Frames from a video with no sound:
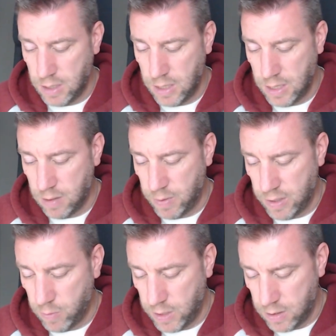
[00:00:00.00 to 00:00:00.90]
And by
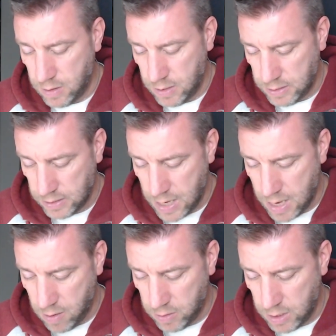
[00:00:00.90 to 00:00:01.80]
the way, this is
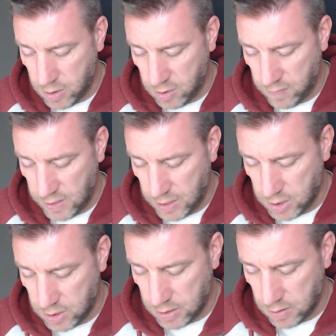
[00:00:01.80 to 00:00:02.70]
how the
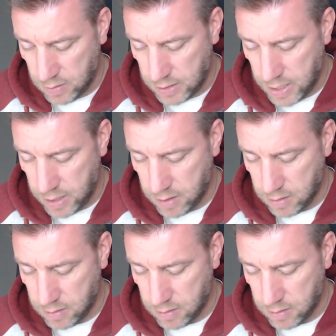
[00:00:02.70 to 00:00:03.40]
notifications looks like.